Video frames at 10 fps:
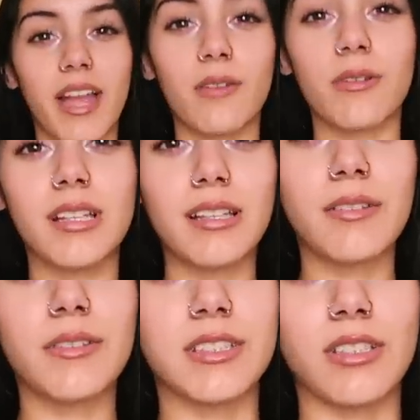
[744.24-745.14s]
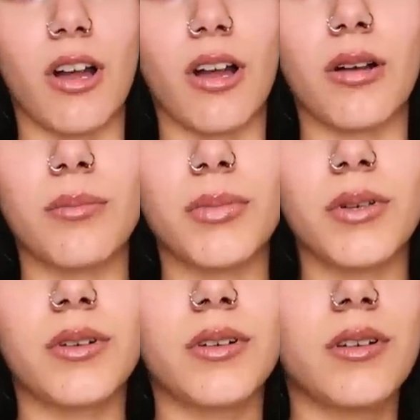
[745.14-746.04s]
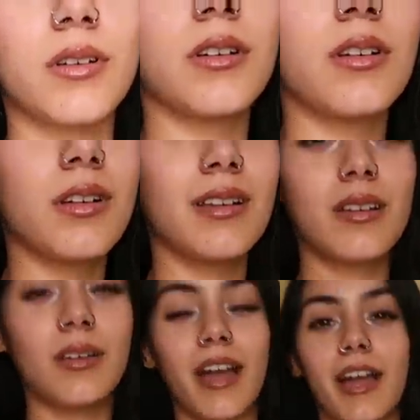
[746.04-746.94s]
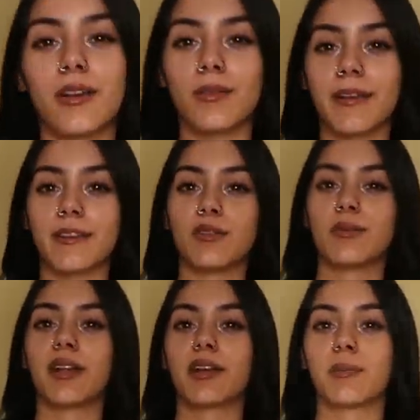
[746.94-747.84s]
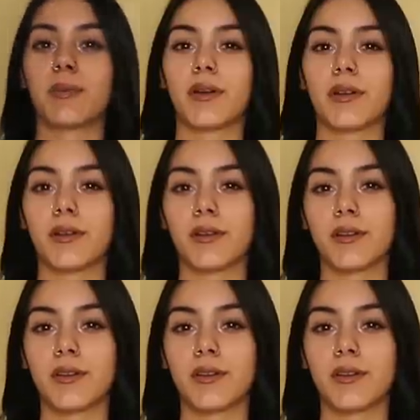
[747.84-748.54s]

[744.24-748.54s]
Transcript: really love the top. I don't like the black part.